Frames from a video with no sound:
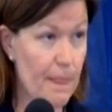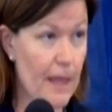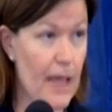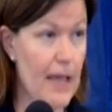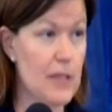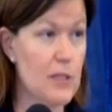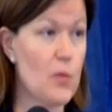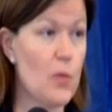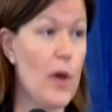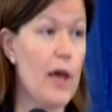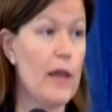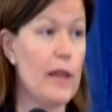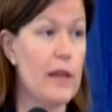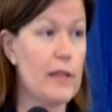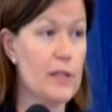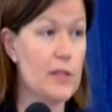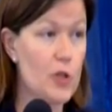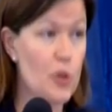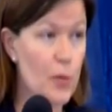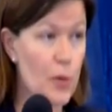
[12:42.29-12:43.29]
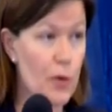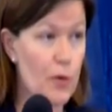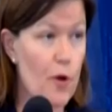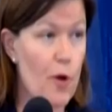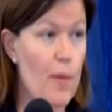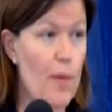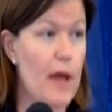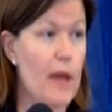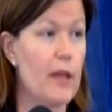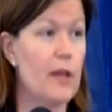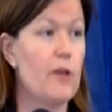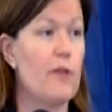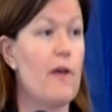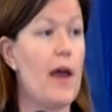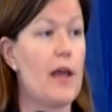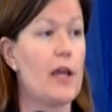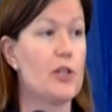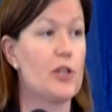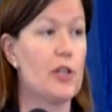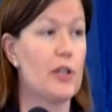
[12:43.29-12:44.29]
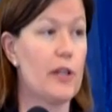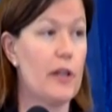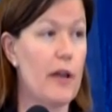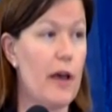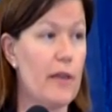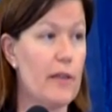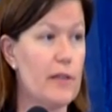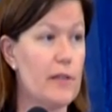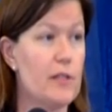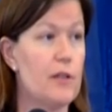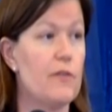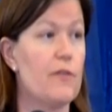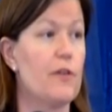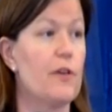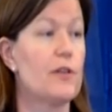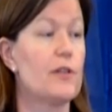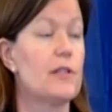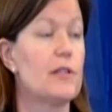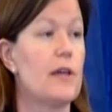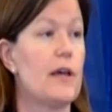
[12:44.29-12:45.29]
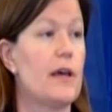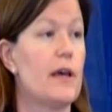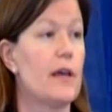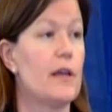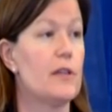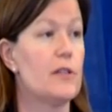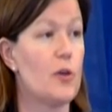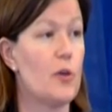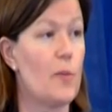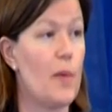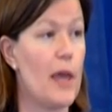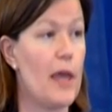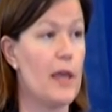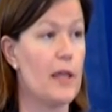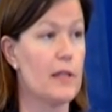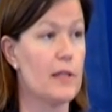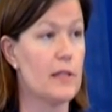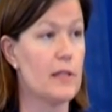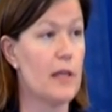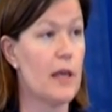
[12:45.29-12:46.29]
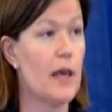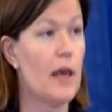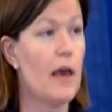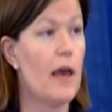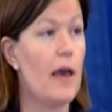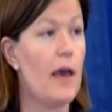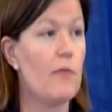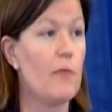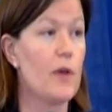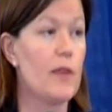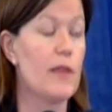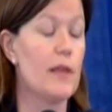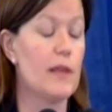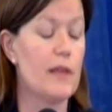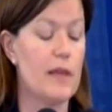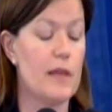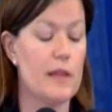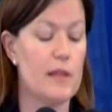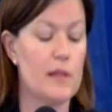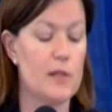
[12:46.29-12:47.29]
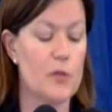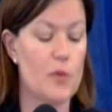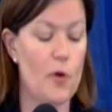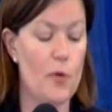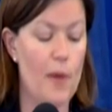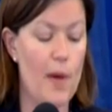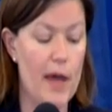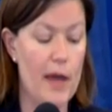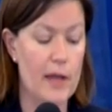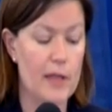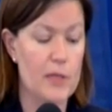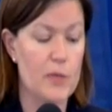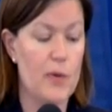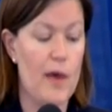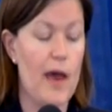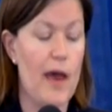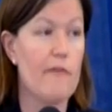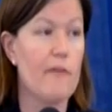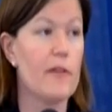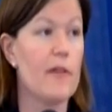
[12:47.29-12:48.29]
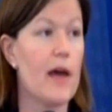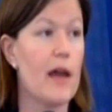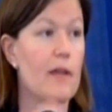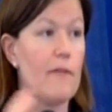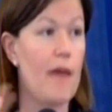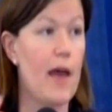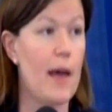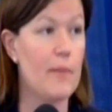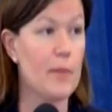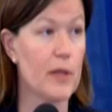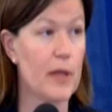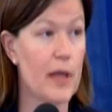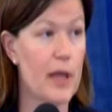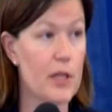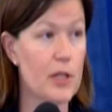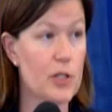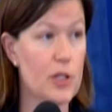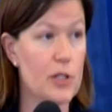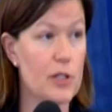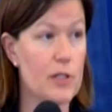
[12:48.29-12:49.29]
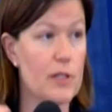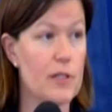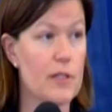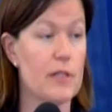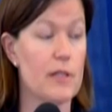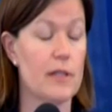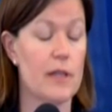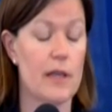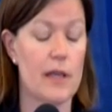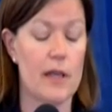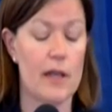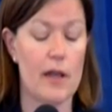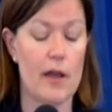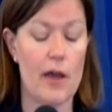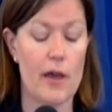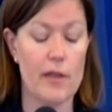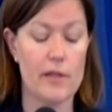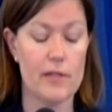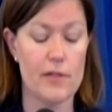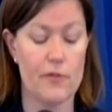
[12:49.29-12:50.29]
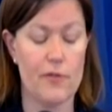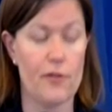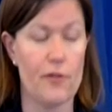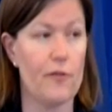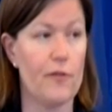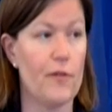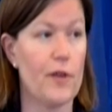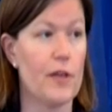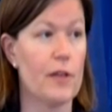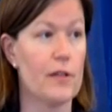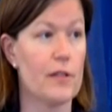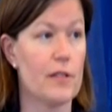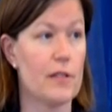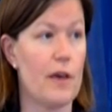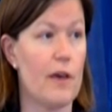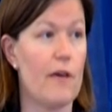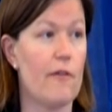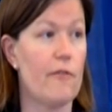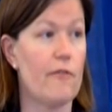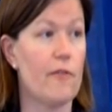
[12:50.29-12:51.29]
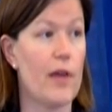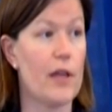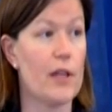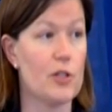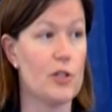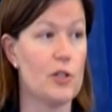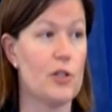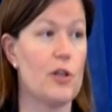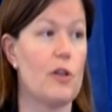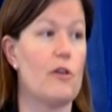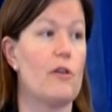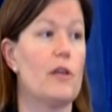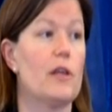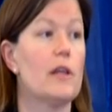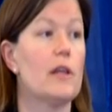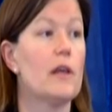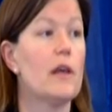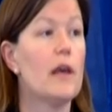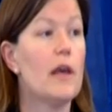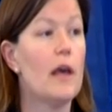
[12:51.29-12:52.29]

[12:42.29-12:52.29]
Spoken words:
as well as human-robot interaction in all these different domains. And we think that these robotics will have a lot of applications in all different fields of engineering.